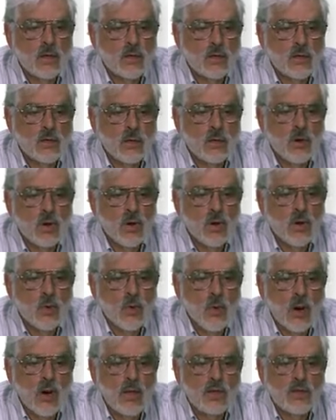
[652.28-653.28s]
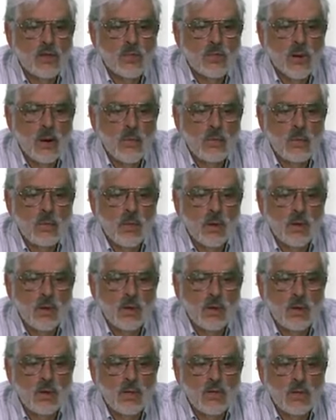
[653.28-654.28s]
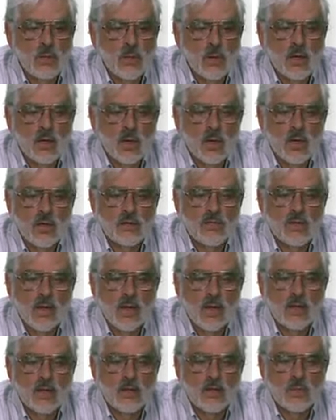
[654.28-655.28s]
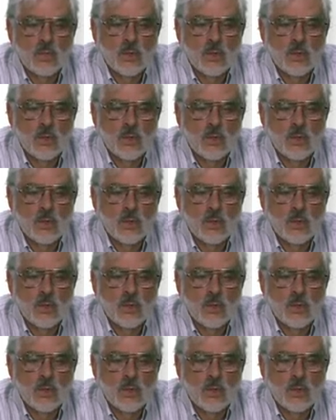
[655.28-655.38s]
So why is the probability of the min-hash values